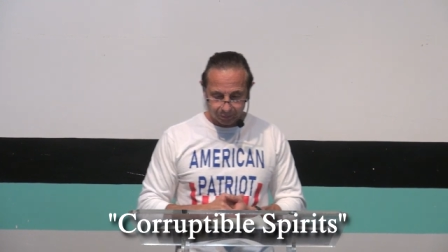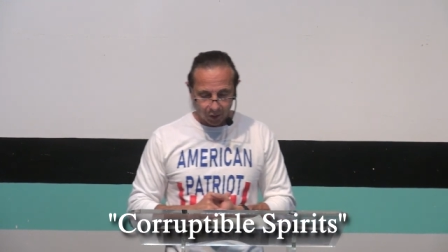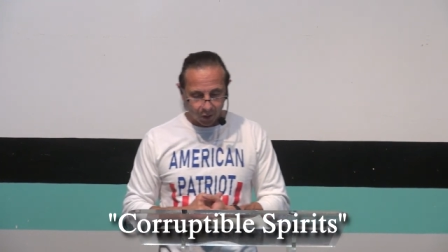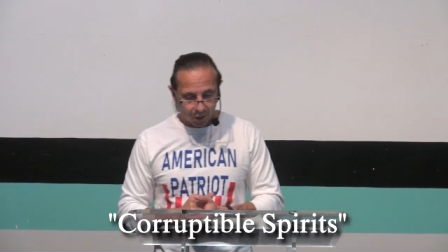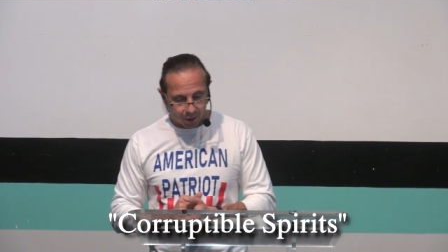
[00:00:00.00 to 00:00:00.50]

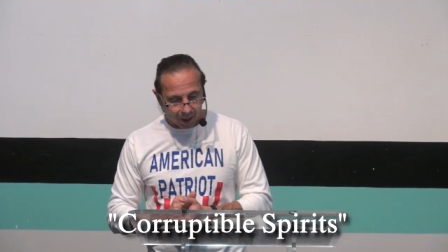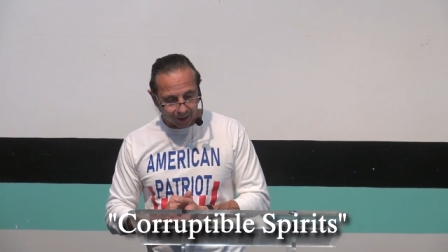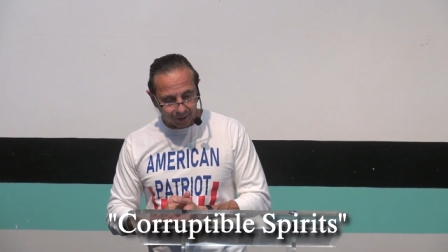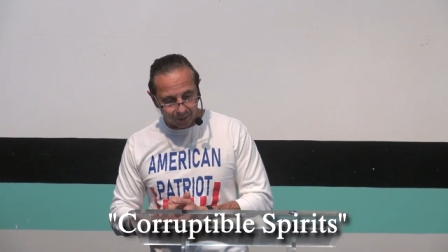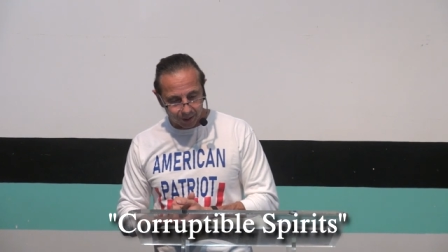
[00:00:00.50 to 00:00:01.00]
Oh,
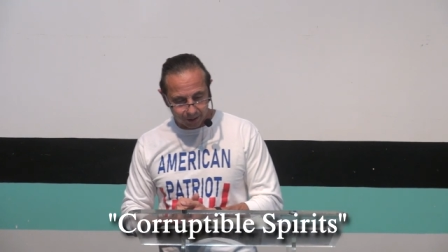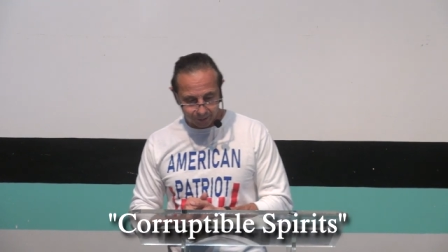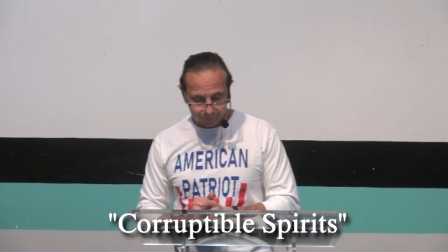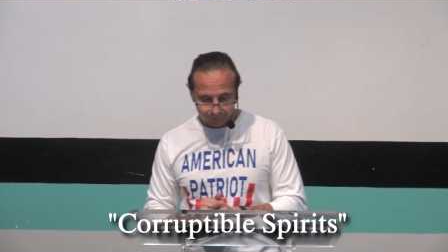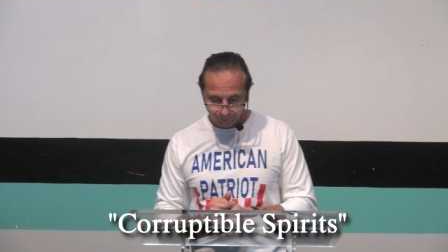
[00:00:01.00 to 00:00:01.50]
hallelujah.
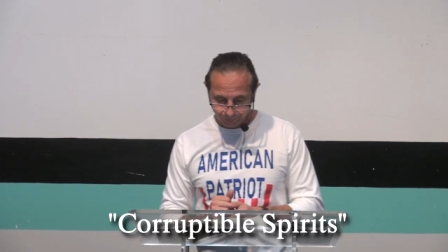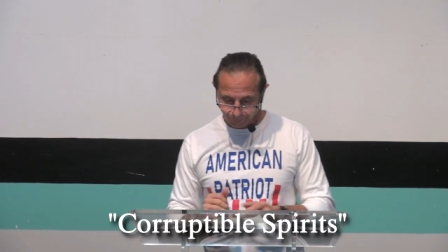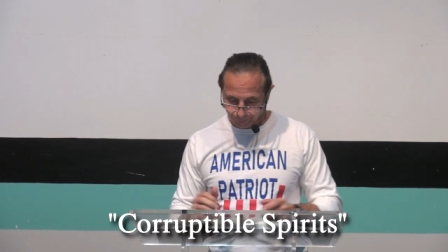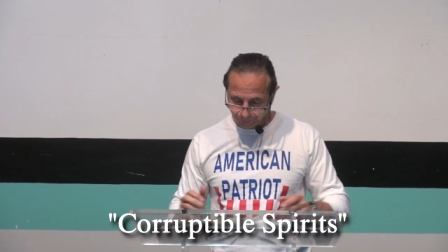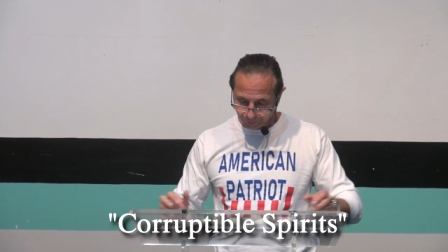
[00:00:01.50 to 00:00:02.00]

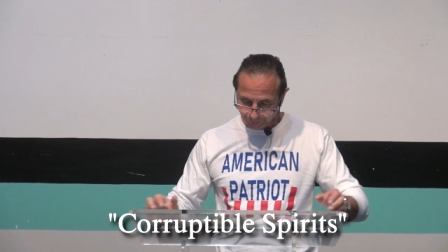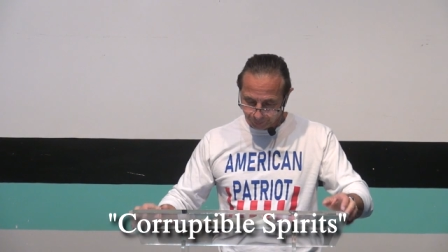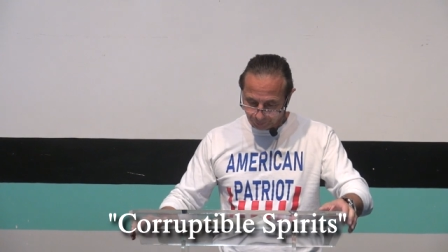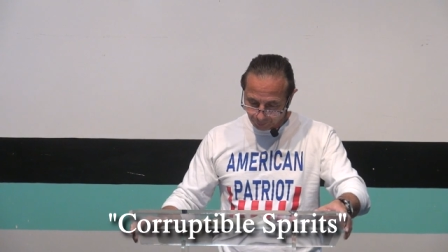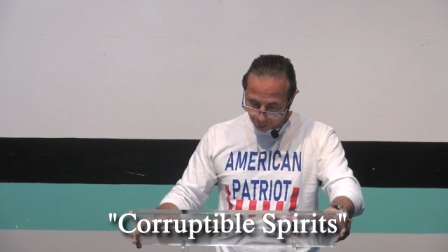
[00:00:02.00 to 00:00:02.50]

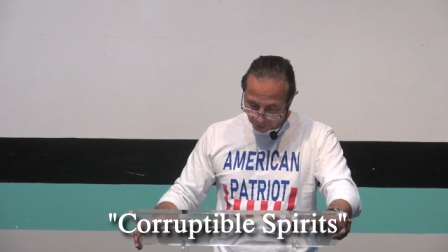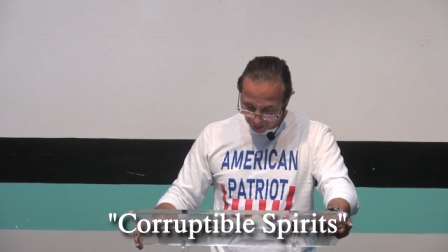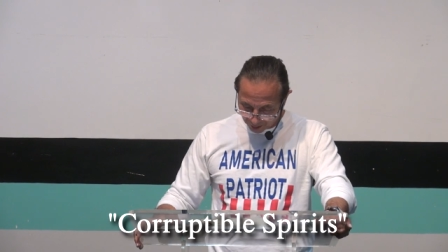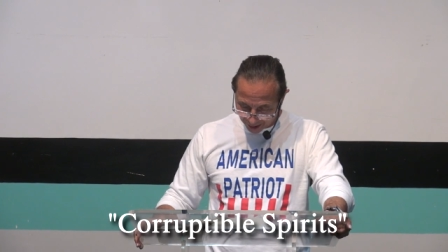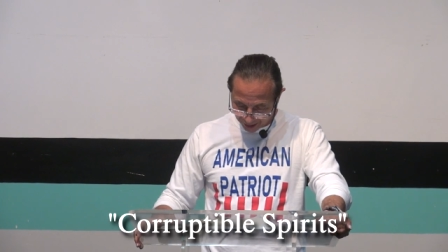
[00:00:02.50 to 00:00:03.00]
Is everybody
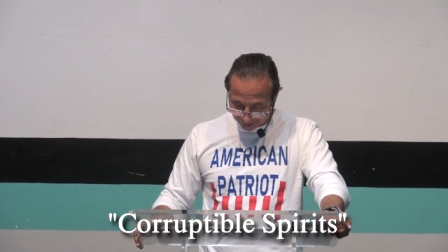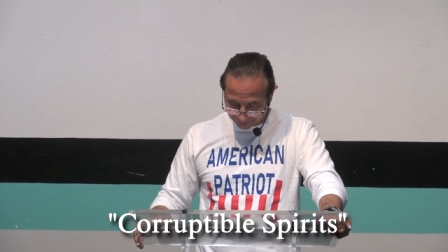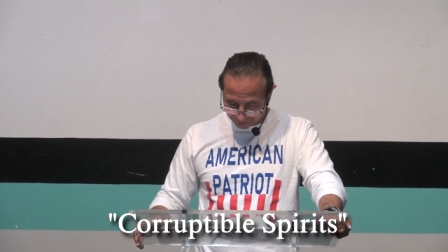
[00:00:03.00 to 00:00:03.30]
okay?